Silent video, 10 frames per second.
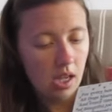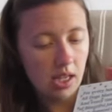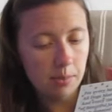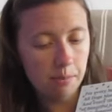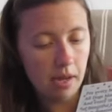
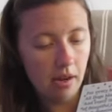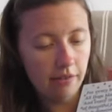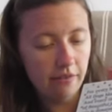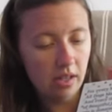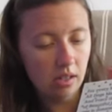is
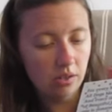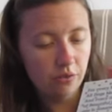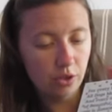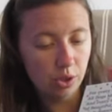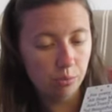perfect
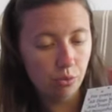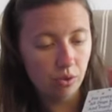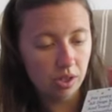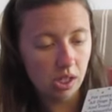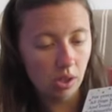for
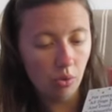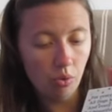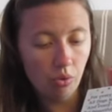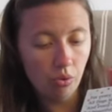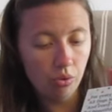supporting
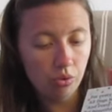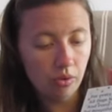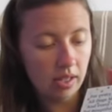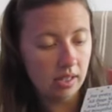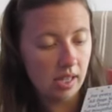
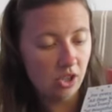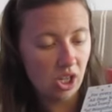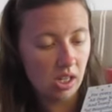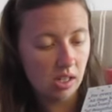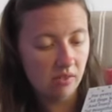oral and
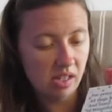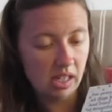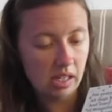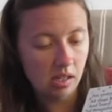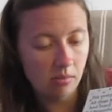digestive
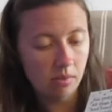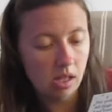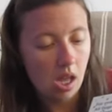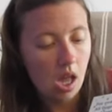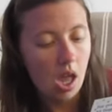systems
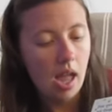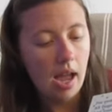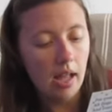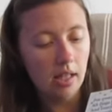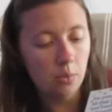
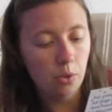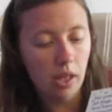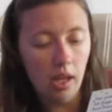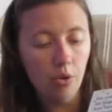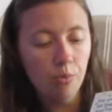and will
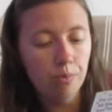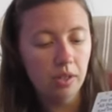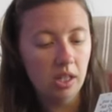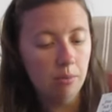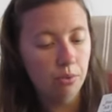help
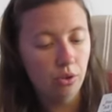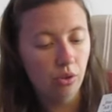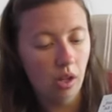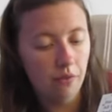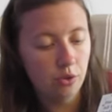keep
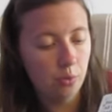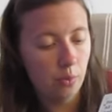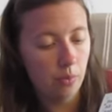your loved